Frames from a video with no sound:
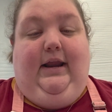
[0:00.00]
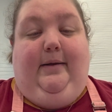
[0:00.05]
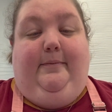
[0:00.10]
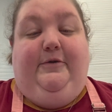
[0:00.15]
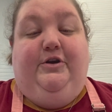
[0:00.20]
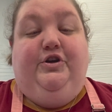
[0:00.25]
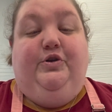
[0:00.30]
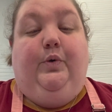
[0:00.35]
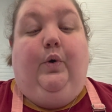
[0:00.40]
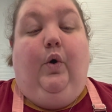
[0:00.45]
I'm
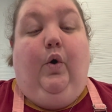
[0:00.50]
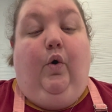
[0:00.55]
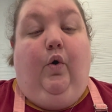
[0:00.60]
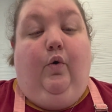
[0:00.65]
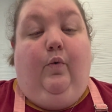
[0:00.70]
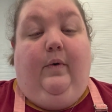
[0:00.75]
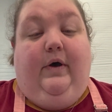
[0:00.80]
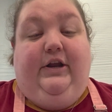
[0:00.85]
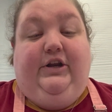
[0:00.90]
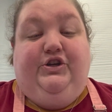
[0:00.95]
going to do a
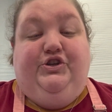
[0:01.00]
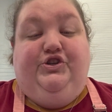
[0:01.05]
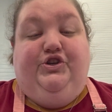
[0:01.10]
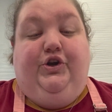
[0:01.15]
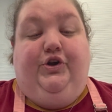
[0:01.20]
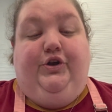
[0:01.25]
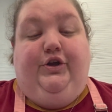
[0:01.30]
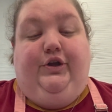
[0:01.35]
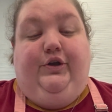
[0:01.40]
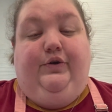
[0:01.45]
whole one and
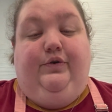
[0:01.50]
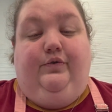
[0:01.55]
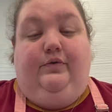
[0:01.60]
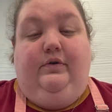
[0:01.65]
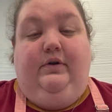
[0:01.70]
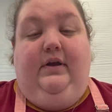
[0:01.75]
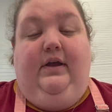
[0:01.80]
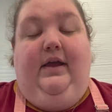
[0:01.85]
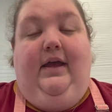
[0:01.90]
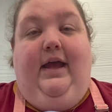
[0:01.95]
show you.